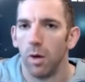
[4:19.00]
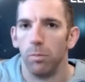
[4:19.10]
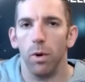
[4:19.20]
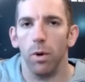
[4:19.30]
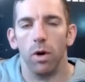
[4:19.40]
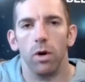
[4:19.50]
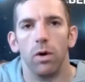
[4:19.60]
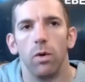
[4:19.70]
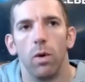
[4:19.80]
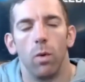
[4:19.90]
But
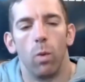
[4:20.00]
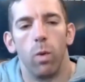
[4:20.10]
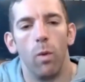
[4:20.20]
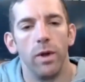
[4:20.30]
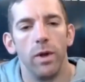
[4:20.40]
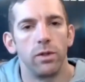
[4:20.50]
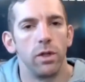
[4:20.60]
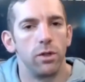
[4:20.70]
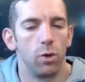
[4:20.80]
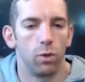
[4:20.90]
what we used to
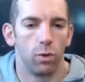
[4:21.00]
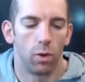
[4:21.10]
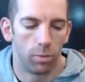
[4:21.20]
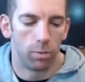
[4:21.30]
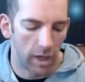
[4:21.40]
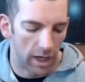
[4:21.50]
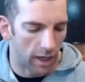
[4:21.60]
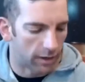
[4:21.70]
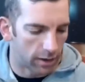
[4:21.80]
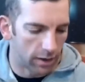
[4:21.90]
do up
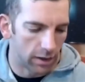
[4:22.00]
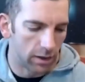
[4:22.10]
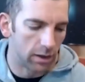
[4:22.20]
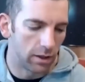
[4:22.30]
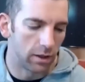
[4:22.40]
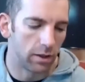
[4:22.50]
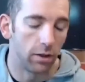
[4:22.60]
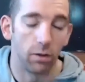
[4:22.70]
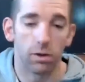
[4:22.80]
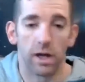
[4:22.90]
at the
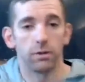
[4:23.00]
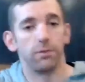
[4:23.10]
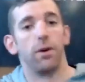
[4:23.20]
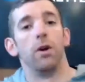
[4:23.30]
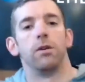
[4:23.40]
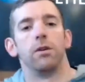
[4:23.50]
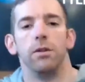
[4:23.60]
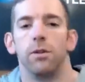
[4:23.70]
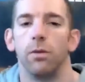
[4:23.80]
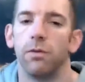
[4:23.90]
Newcastle
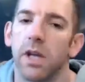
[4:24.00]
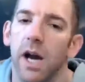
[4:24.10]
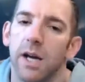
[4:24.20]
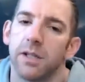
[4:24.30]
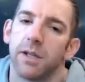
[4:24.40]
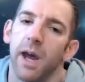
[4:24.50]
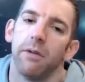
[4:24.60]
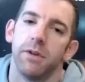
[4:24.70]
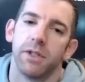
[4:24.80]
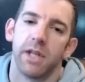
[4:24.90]
Falcons with the guys
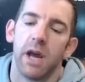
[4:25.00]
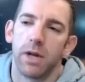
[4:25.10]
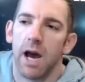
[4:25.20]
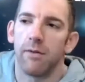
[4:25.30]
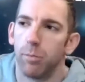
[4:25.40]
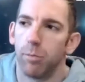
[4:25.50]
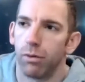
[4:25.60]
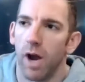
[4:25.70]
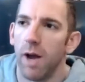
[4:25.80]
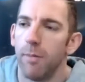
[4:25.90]
there is they would have a
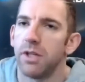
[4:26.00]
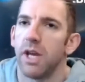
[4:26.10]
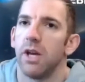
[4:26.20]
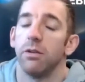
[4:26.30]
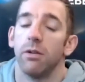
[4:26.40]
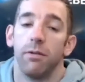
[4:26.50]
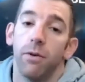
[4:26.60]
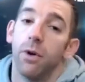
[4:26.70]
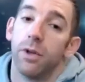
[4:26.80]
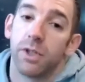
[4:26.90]
primer day on the
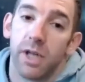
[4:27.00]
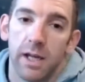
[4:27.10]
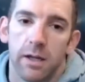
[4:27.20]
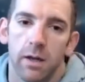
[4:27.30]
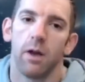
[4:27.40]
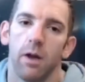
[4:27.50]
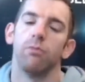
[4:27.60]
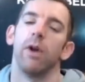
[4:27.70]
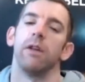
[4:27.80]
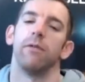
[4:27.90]
Thursday,
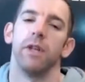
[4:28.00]
ready for